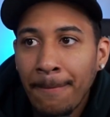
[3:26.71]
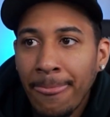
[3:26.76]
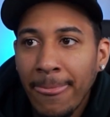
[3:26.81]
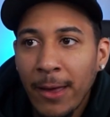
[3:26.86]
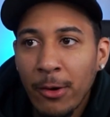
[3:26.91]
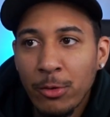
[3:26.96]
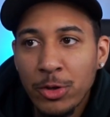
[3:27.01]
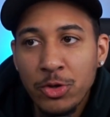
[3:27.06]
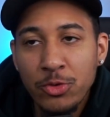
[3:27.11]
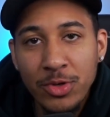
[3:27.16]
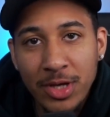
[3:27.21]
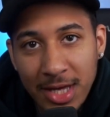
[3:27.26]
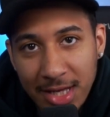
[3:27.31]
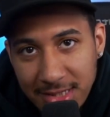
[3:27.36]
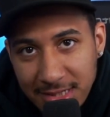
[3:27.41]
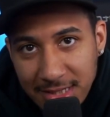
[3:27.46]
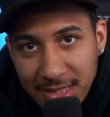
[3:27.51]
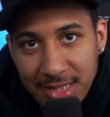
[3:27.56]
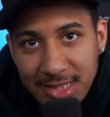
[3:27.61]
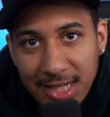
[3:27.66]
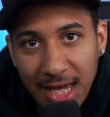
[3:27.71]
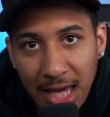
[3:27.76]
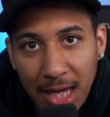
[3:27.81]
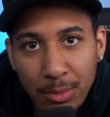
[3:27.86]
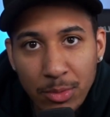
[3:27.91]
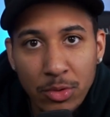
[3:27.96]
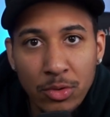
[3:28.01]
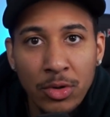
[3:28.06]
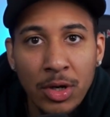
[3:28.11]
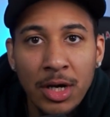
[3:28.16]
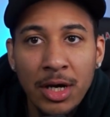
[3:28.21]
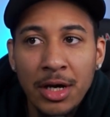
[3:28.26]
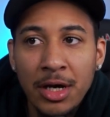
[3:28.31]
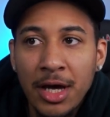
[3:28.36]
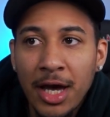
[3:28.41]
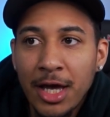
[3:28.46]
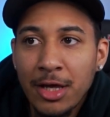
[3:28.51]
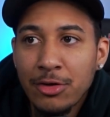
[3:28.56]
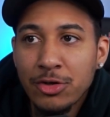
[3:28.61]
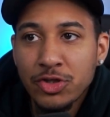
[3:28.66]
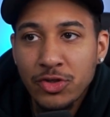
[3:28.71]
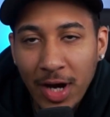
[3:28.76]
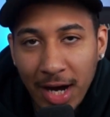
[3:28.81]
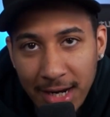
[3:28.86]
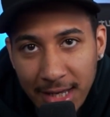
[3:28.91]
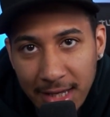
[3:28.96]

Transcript: And when you get to the table and you're trying